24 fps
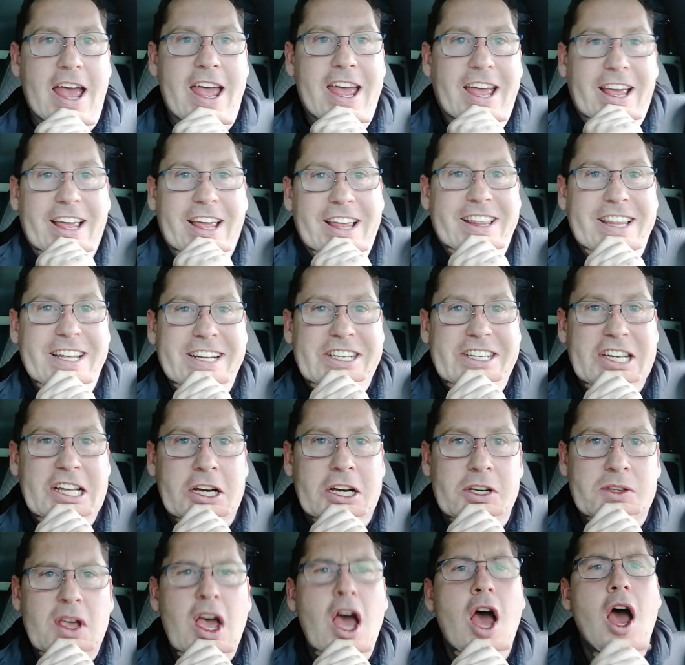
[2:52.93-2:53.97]
And then she
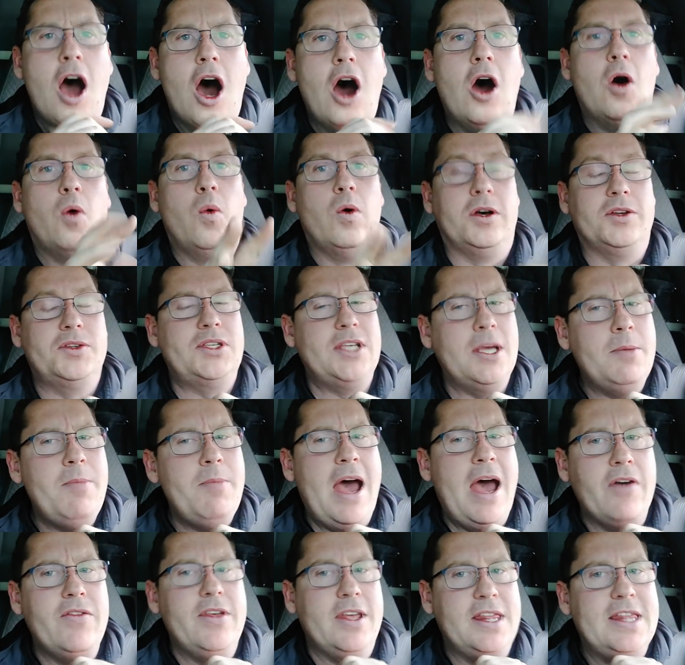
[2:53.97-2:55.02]
goes, oh, well,
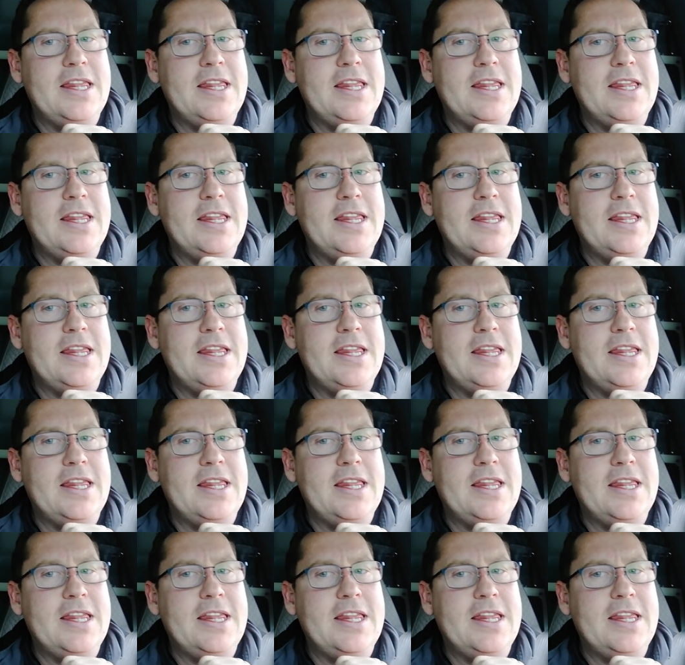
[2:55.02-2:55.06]
somehow